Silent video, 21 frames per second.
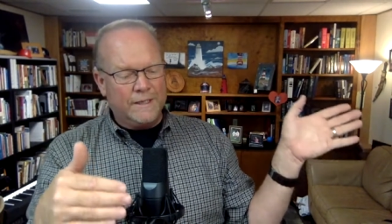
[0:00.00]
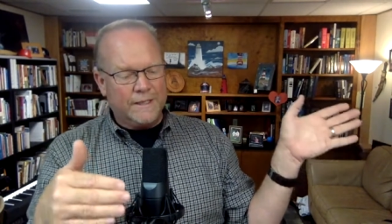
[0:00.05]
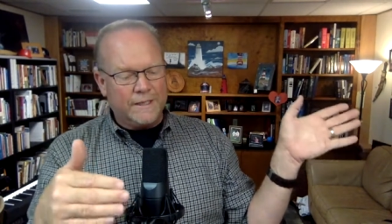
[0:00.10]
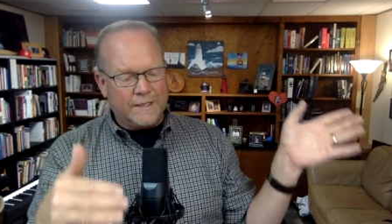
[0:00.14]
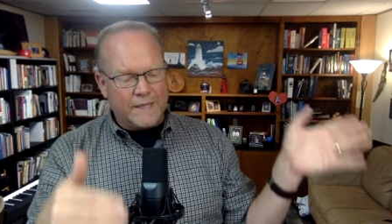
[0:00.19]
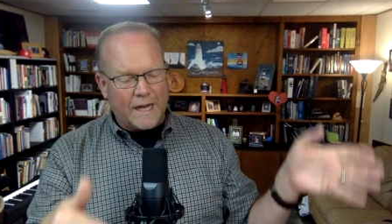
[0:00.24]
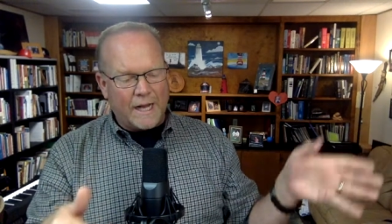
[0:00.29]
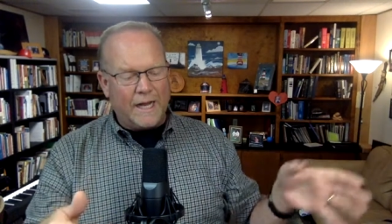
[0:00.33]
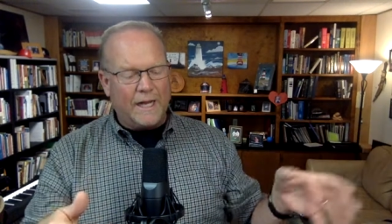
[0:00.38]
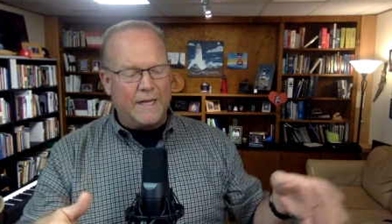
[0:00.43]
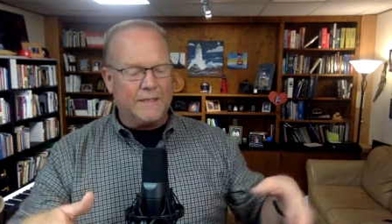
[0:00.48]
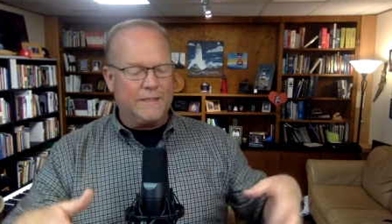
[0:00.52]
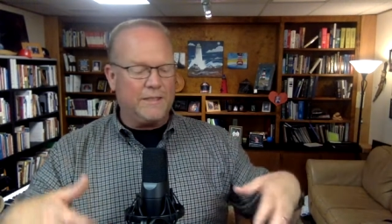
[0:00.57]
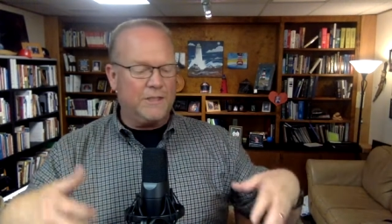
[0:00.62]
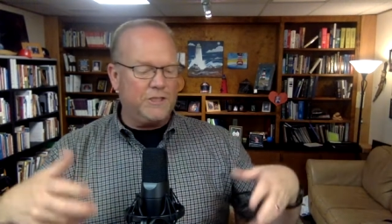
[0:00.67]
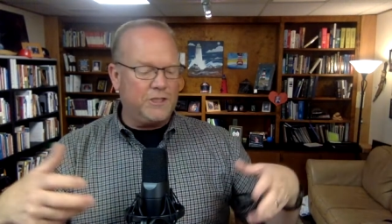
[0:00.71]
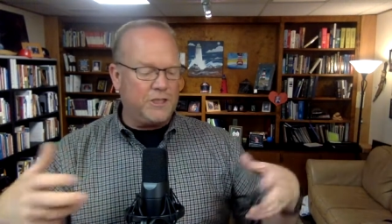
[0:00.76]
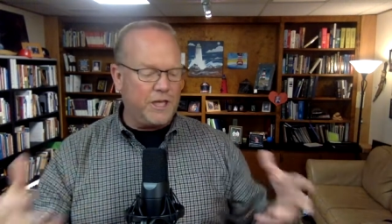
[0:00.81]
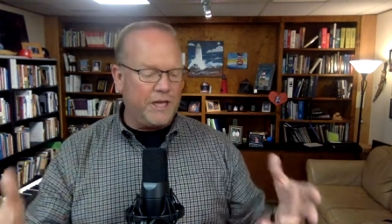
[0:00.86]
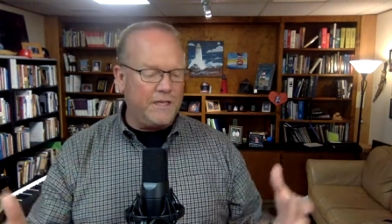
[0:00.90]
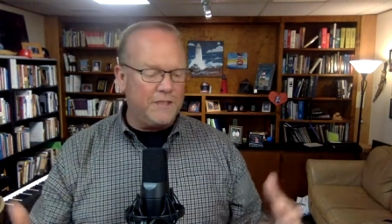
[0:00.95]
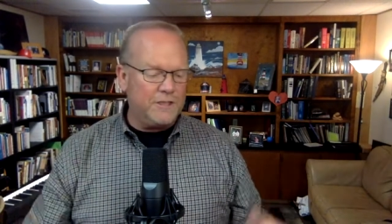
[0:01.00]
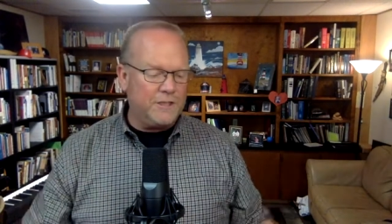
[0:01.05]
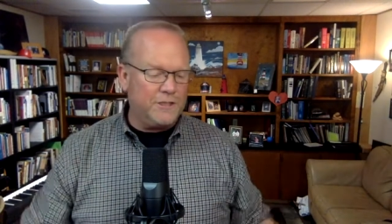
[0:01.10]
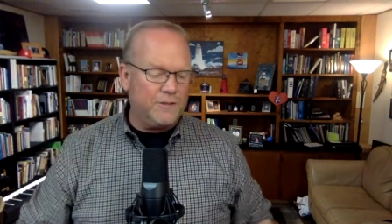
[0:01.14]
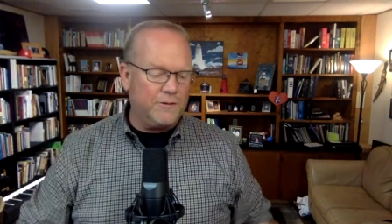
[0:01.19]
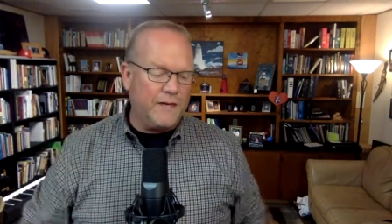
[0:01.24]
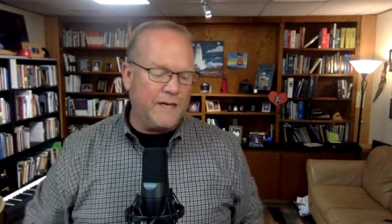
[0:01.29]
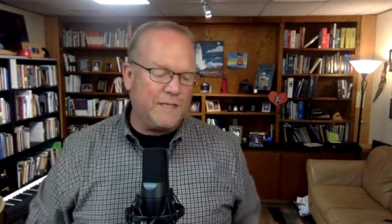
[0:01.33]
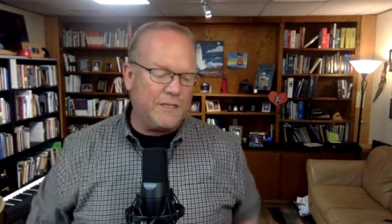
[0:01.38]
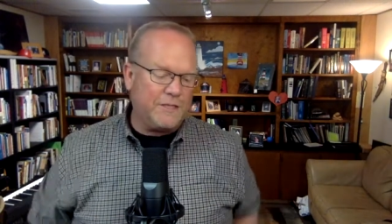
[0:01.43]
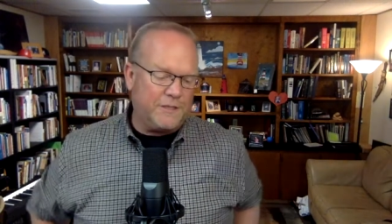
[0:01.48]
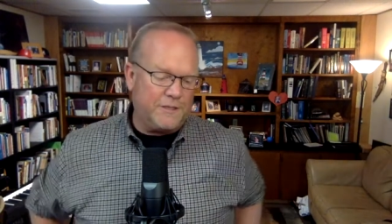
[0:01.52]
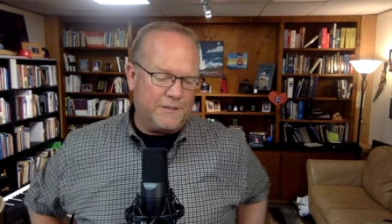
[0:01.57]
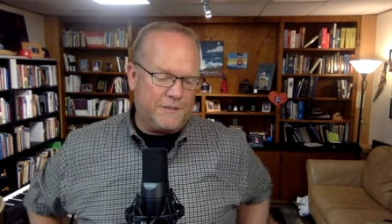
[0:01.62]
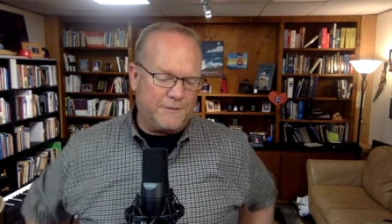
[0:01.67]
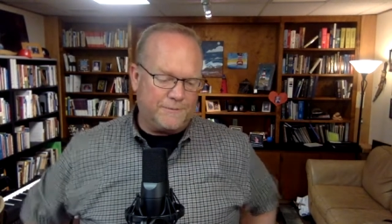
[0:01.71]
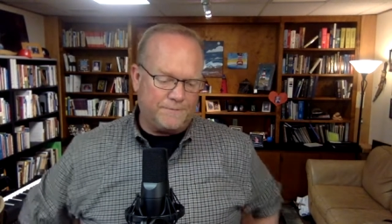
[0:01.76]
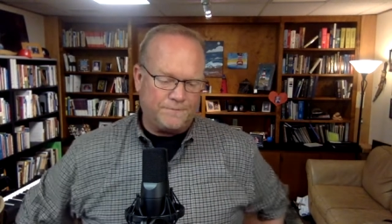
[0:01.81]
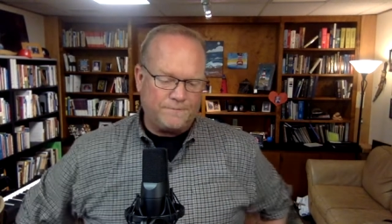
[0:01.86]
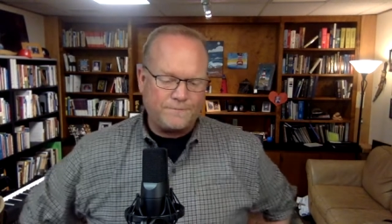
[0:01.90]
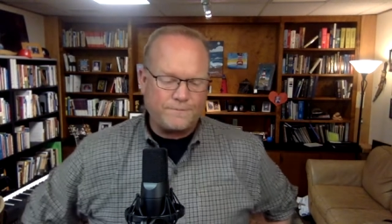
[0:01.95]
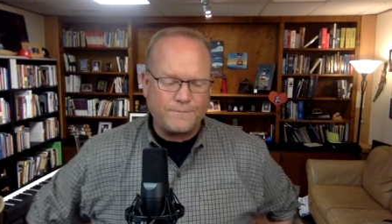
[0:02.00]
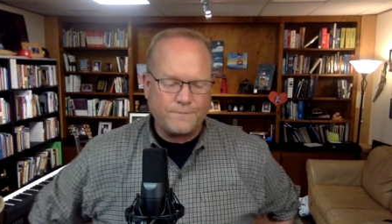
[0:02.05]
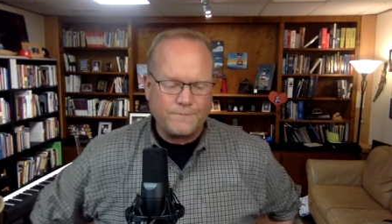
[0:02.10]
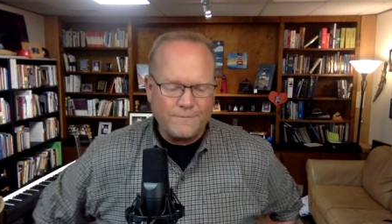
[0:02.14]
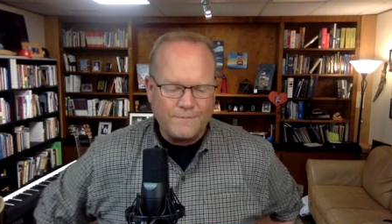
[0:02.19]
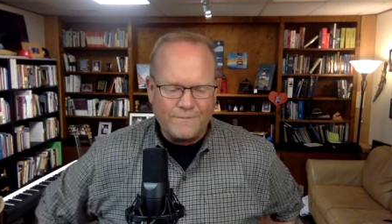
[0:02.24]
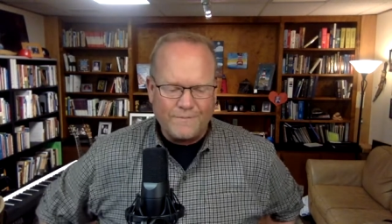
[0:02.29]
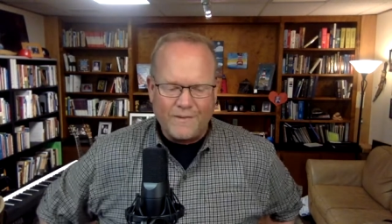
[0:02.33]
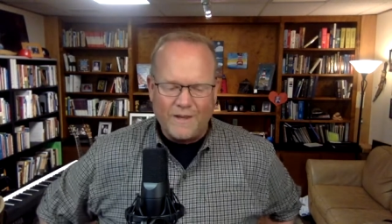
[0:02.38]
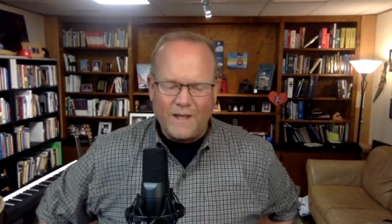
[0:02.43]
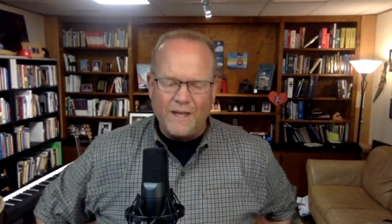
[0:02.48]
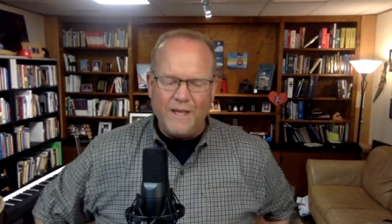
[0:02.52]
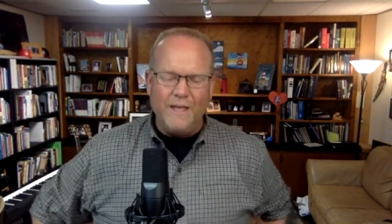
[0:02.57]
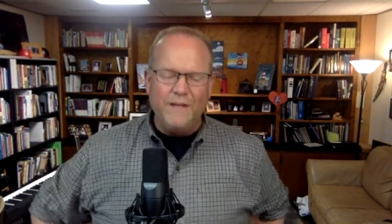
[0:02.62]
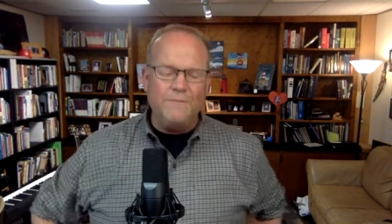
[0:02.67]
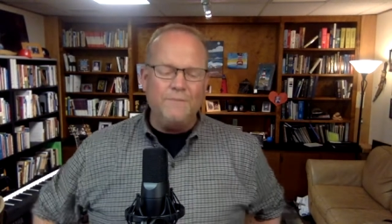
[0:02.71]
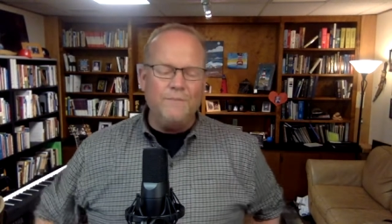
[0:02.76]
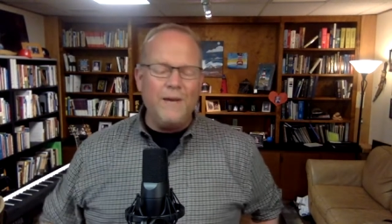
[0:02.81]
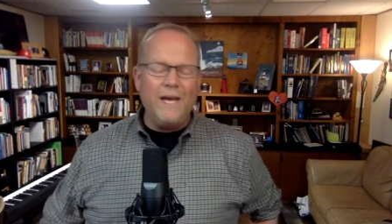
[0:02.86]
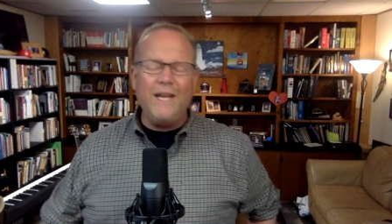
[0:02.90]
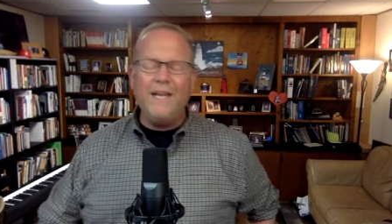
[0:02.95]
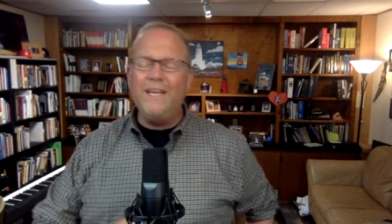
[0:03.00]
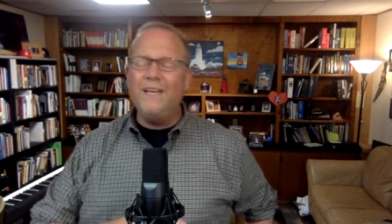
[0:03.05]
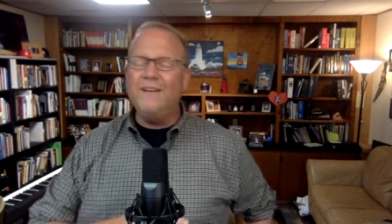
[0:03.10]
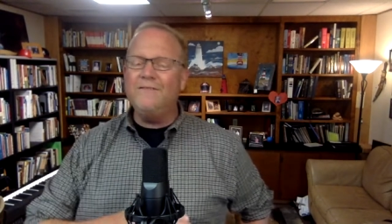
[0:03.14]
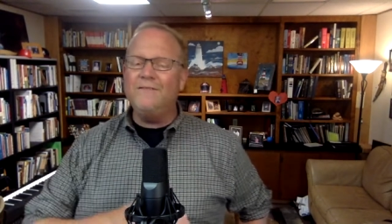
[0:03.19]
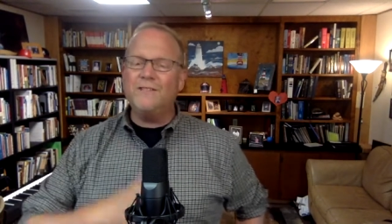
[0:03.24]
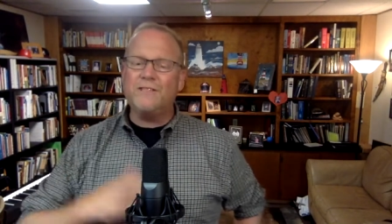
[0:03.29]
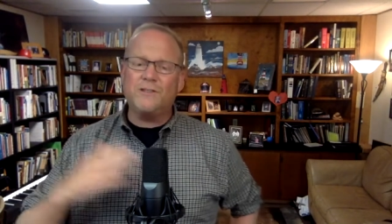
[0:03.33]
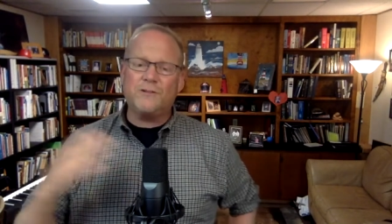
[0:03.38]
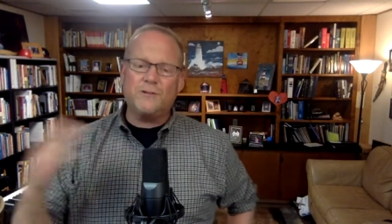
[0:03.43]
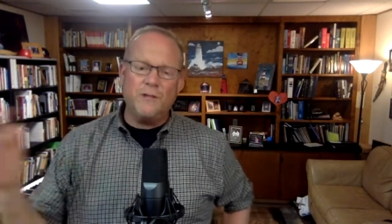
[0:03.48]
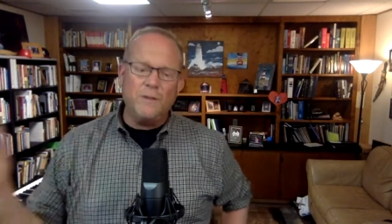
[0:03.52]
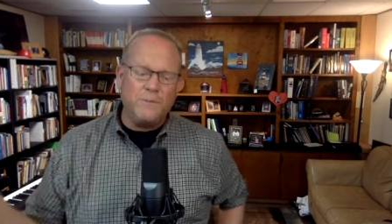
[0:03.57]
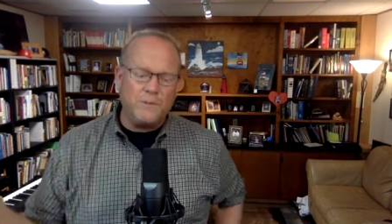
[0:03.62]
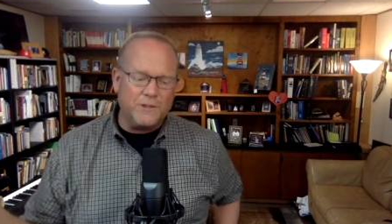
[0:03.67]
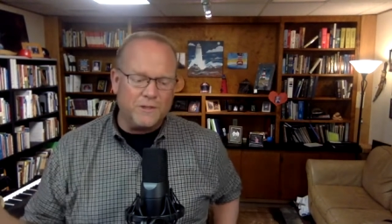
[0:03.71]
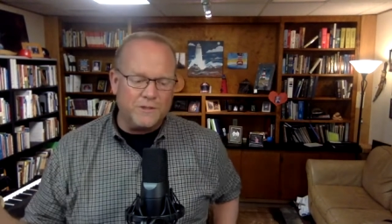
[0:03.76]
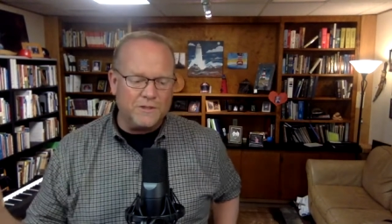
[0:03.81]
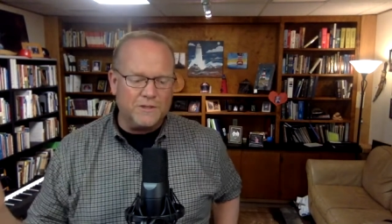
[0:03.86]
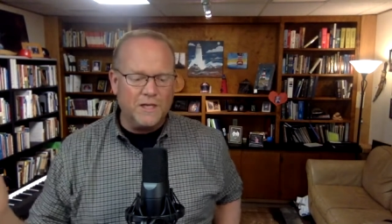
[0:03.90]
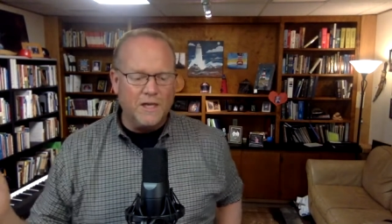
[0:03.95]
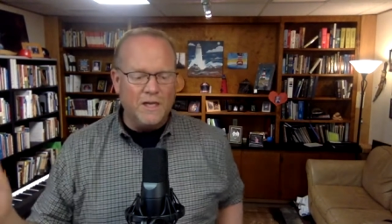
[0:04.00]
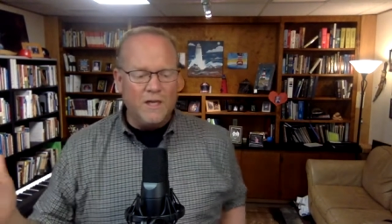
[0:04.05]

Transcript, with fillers: God, to change directions. In many of the scriptures